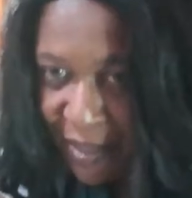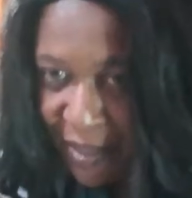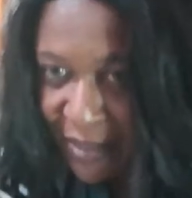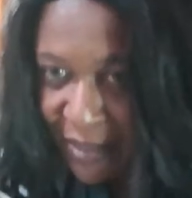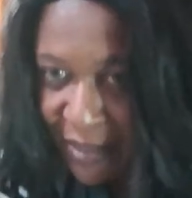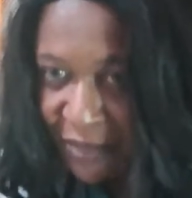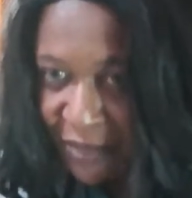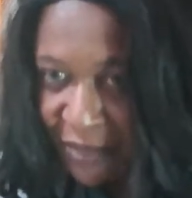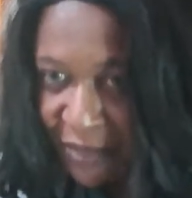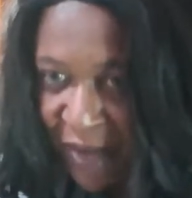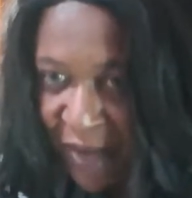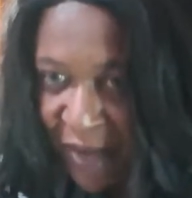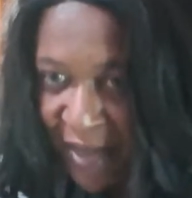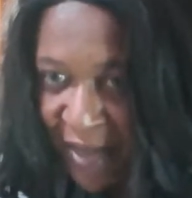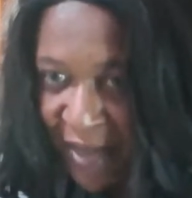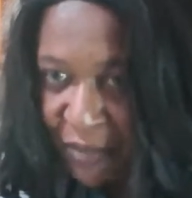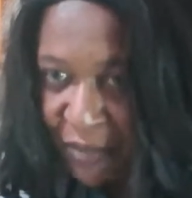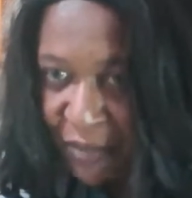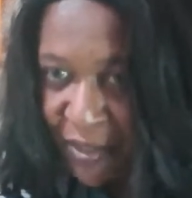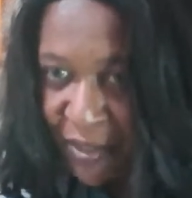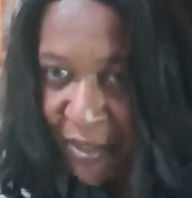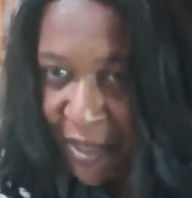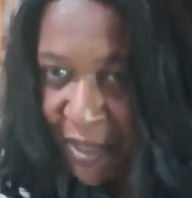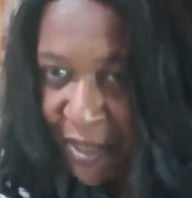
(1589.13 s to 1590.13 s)
Divide the
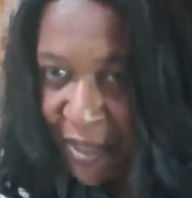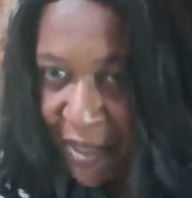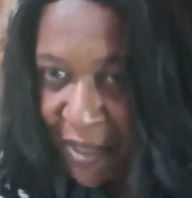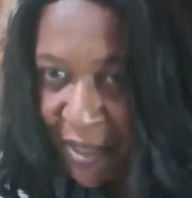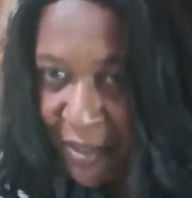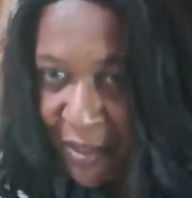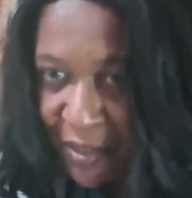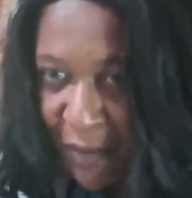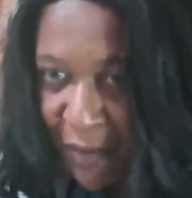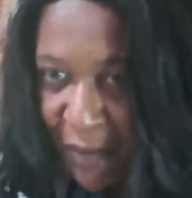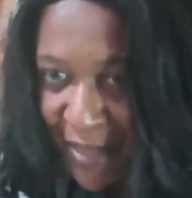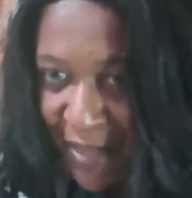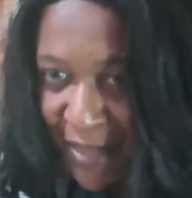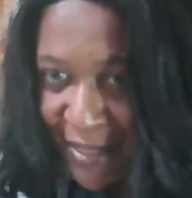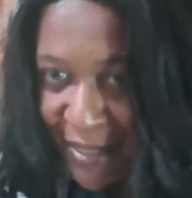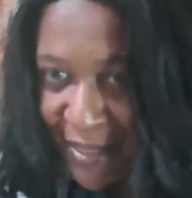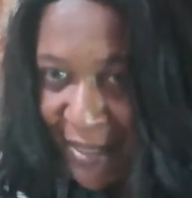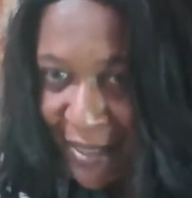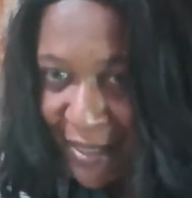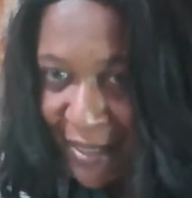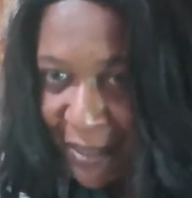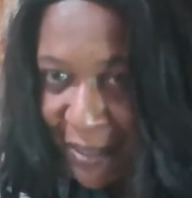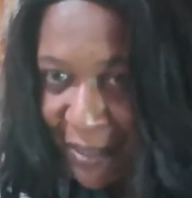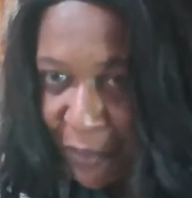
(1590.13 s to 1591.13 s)
results by
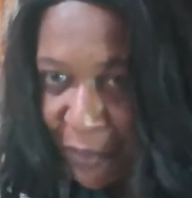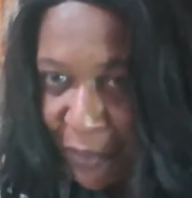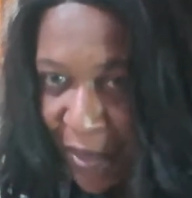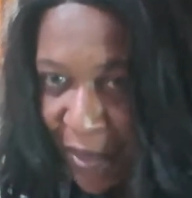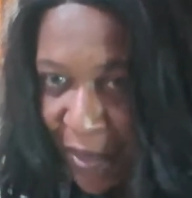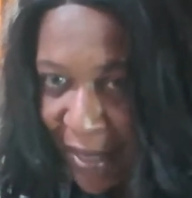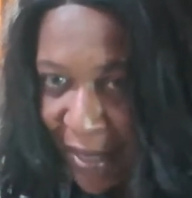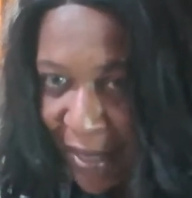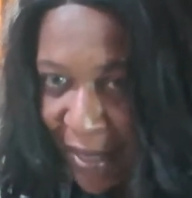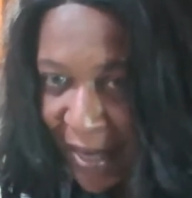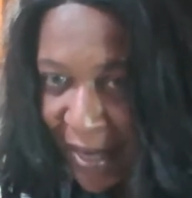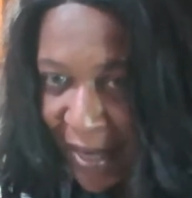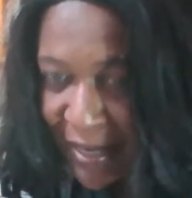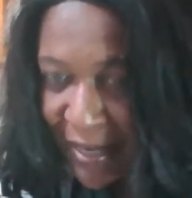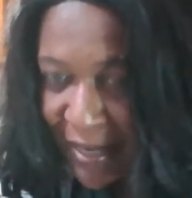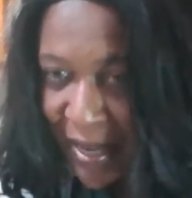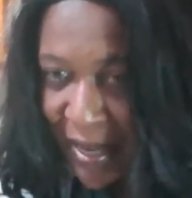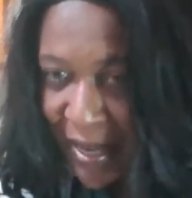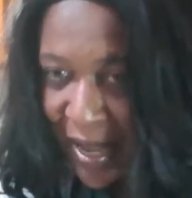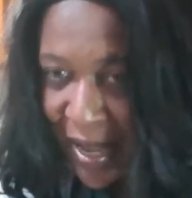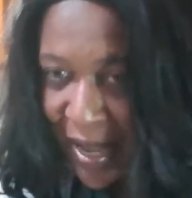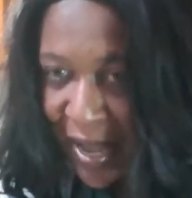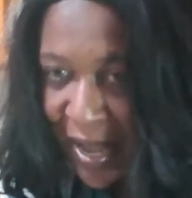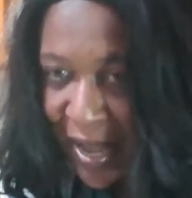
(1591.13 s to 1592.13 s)
16.9,
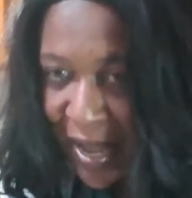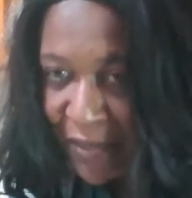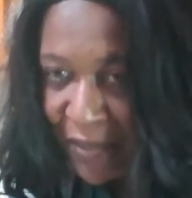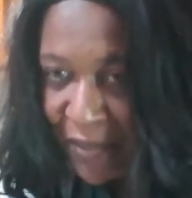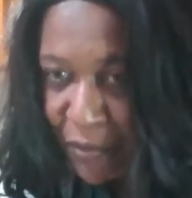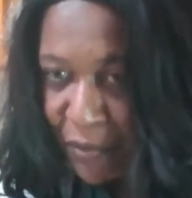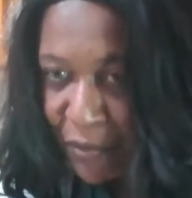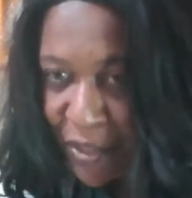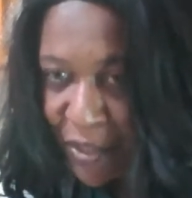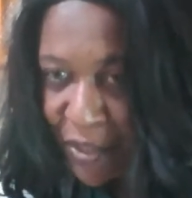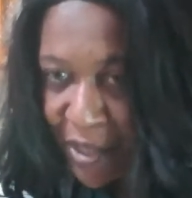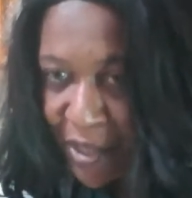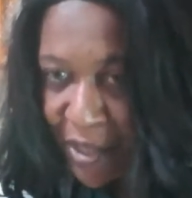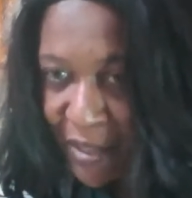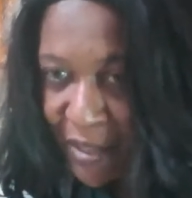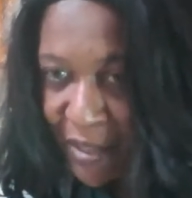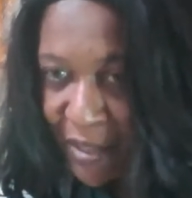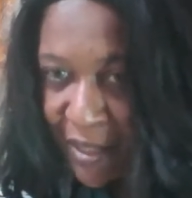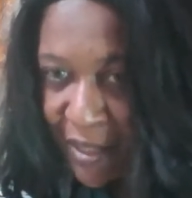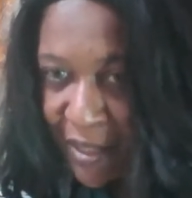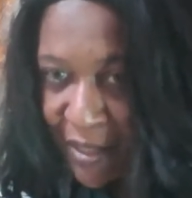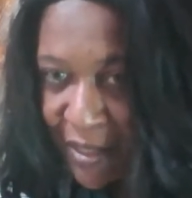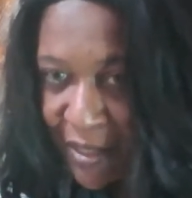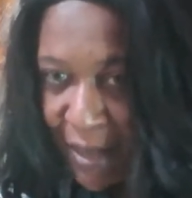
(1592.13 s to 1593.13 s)
and the results
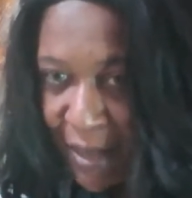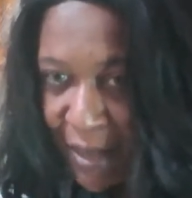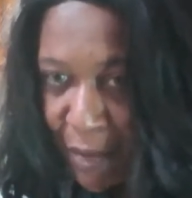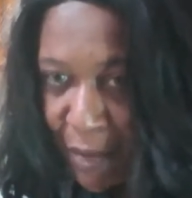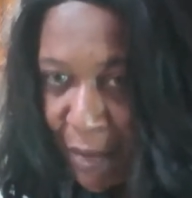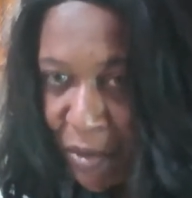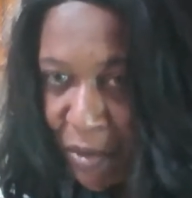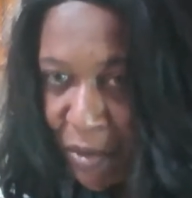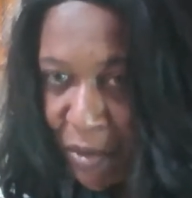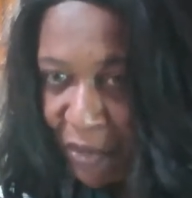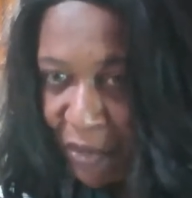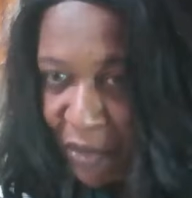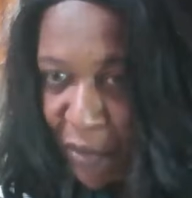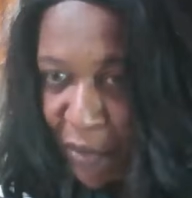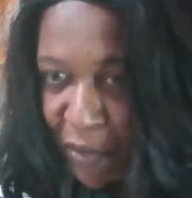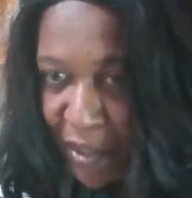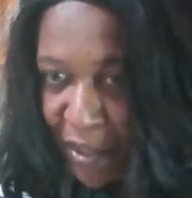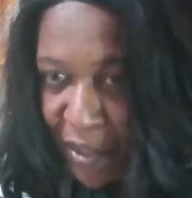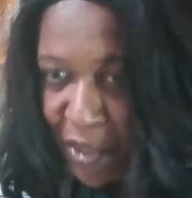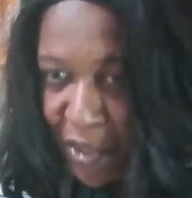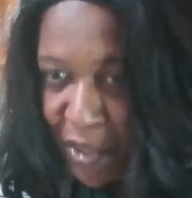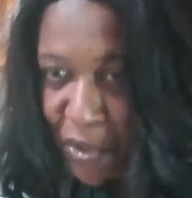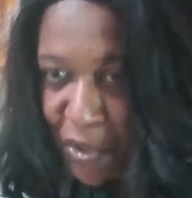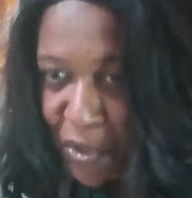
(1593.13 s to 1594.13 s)
is the amount of
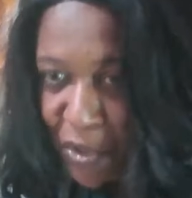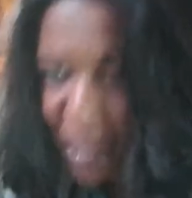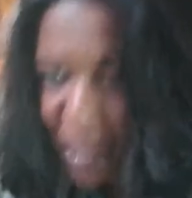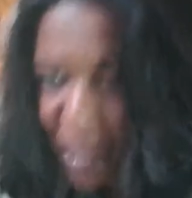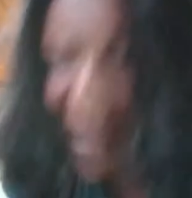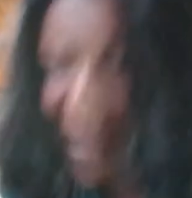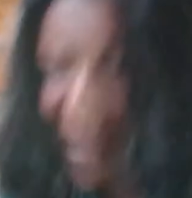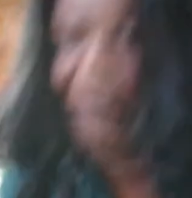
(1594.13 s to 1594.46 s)
water you should have